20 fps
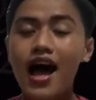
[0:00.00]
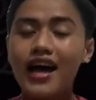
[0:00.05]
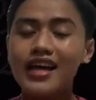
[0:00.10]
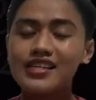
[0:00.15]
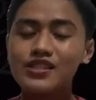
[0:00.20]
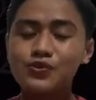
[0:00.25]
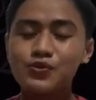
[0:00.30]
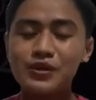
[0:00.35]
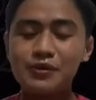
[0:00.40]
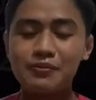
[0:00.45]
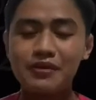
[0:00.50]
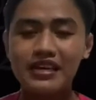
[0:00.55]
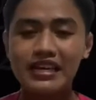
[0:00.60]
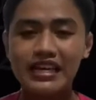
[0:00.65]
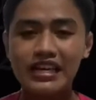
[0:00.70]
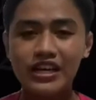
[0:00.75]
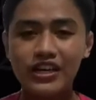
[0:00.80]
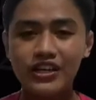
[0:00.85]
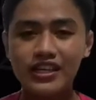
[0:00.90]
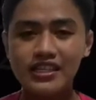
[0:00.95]
As we
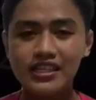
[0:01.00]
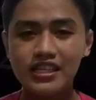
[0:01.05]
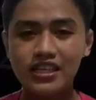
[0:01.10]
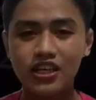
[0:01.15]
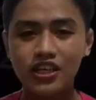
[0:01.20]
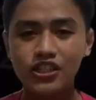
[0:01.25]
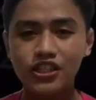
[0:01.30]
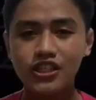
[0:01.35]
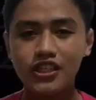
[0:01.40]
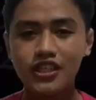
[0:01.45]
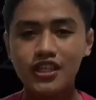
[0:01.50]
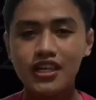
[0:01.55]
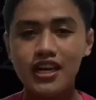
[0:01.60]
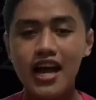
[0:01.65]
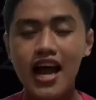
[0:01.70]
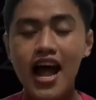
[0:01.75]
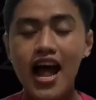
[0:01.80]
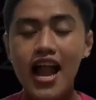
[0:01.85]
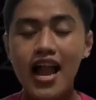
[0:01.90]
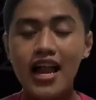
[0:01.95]
begin our discussion,
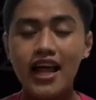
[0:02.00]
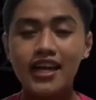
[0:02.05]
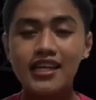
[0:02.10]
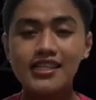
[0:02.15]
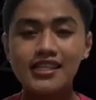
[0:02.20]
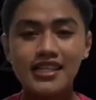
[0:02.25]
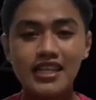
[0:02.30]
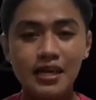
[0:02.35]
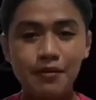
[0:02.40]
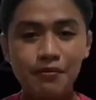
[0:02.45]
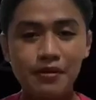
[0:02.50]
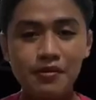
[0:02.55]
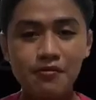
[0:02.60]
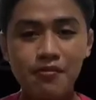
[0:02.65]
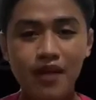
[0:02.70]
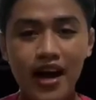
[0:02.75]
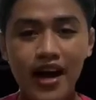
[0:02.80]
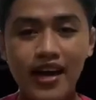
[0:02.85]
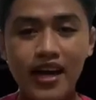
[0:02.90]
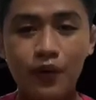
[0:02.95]
let us keep in
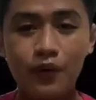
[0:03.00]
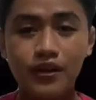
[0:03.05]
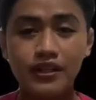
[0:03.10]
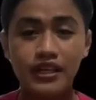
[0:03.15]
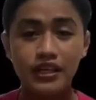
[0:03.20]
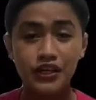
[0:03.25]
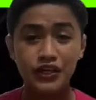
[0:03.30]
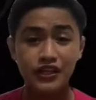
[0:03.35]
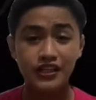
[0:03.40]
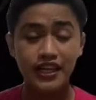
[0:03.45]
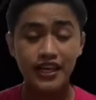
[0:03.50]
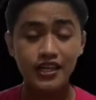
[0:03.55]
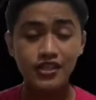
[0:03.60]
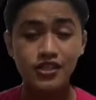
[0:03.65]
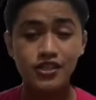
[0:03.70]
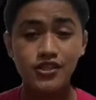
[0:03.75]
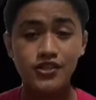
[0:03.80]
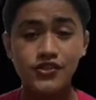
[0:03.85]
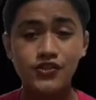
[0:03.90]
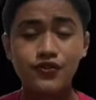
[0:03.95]
mind our
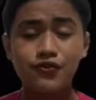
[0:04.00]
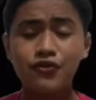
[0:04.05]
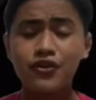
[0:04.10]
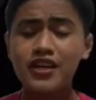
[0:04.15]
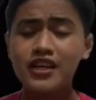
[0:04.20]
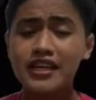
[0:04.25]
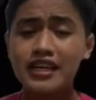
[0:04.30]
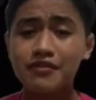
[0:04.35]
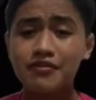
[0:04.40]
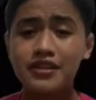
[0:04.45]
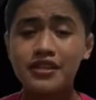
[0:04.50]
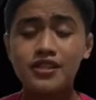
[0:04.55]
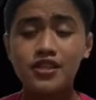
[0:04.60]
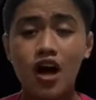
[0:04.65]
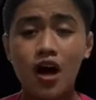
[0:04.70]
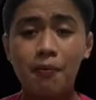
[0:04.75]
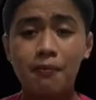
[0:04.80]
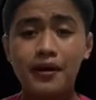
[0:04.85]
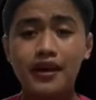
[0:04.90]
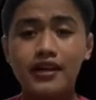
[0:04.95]
denotations for the given
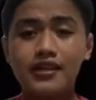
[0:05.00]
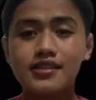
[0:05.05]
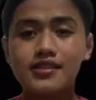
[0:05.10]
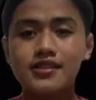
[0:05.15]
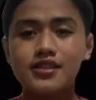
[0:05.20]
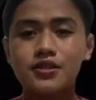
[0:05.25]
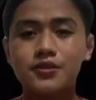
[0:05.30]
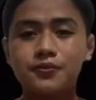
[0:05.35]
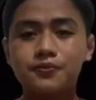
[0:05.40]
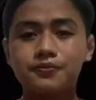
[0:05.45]
topics.